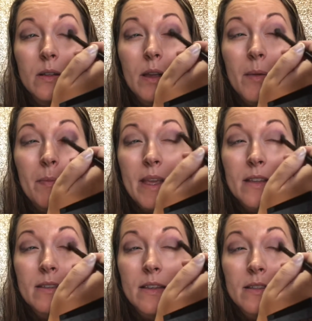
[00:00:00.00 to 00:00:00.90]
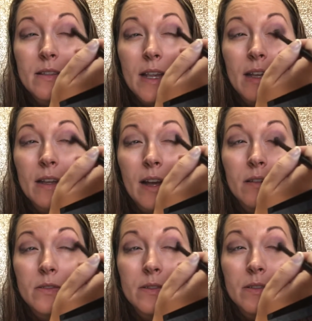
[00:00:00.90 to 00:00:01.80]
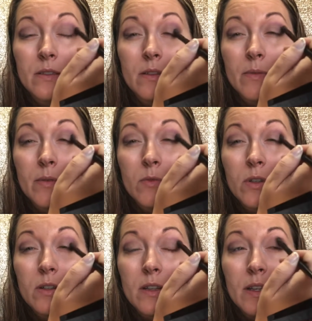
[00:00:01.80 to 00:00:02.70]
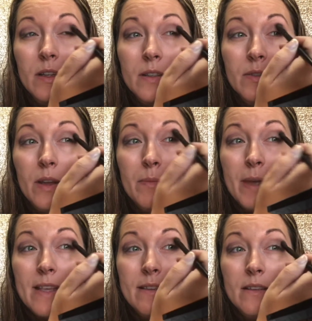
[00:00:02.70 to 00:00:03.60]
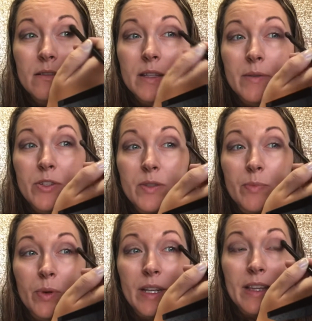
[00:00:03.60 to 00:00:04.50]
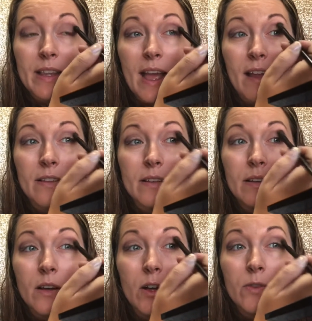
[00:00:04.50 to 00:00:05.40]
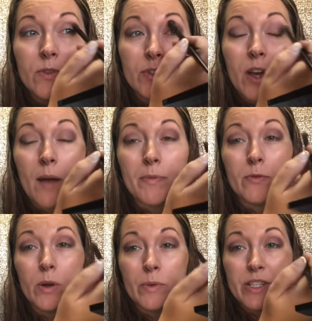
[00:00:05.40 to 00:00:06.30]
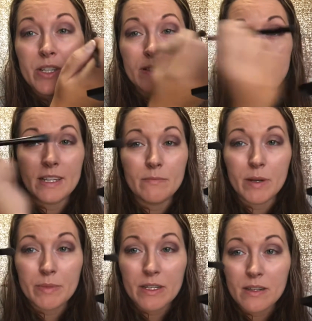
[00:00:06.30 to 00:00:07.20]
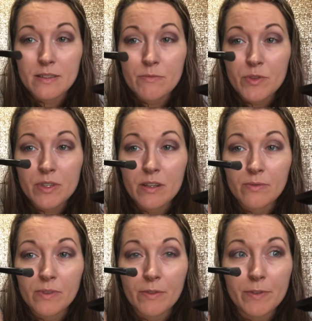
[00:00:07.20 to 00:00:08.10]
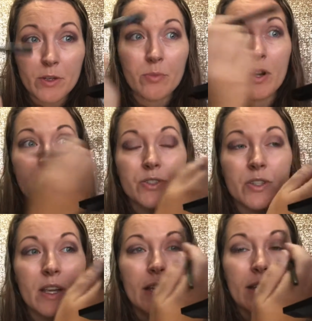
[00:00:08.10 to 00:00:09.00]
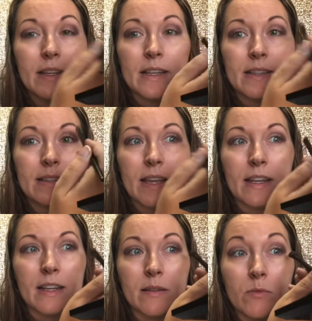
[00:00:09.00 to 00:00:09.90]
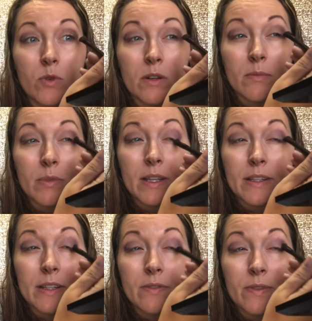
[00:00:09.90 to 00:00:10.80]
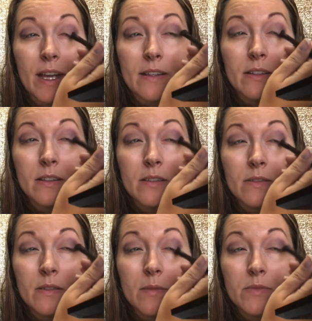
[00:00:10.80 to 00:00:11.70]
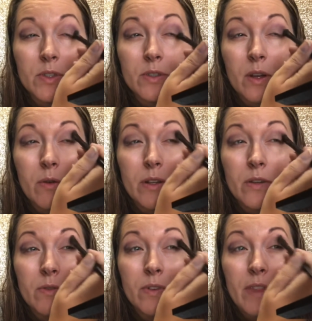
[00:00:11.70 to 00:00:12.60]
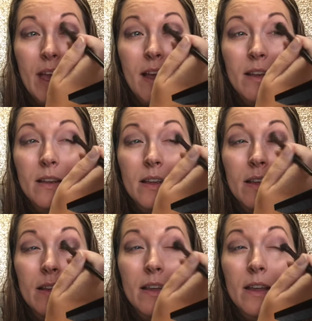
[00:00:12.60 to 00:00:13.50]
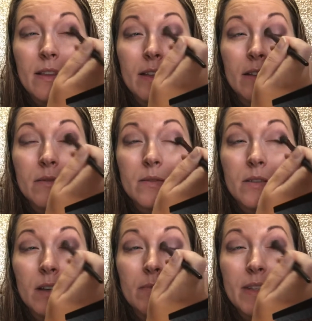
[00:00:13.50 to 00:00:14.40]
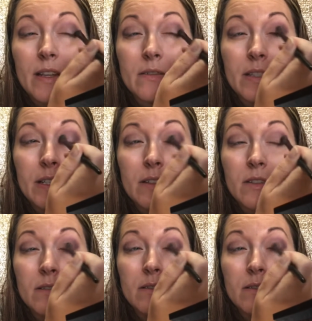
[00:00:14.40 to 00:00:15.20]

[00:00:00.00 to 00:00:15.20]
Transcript: makes it stand out just a little bit more. So I'm basically just putting that over top of what we just did, but because I'm using a fluffier brush, it's getting a more blended effect. So I'm just going over that, and then I'll come down here